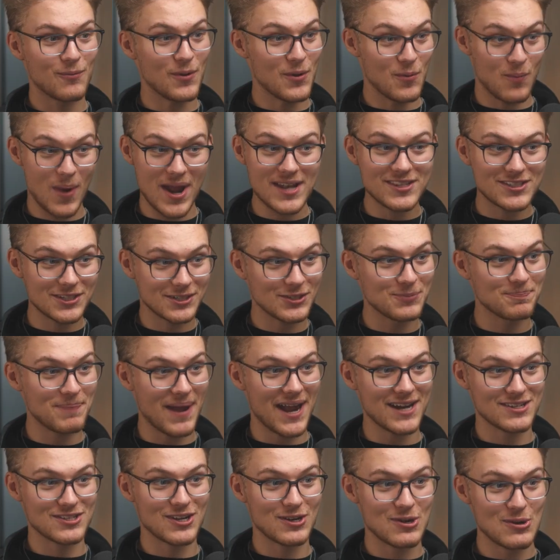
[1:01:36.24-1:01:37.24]
We went
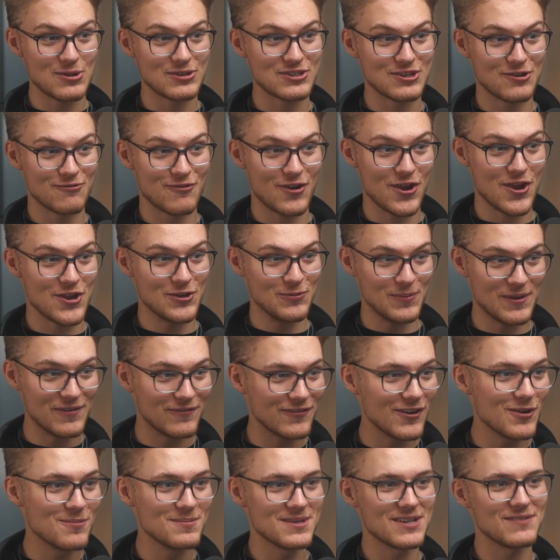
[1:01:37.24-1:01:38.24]
back to Gloucester Road. We
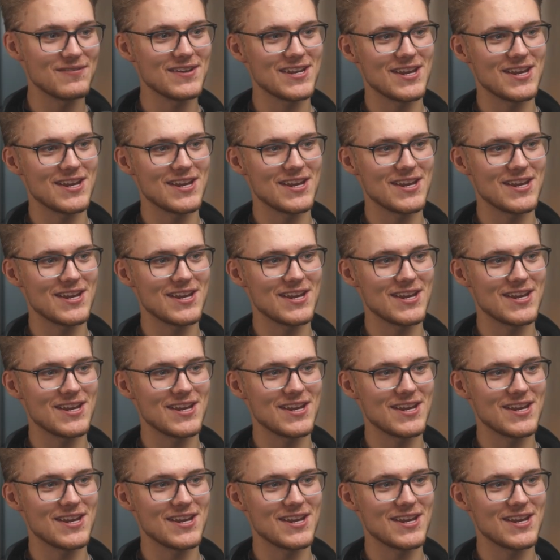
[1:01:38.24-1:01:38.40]
filmed a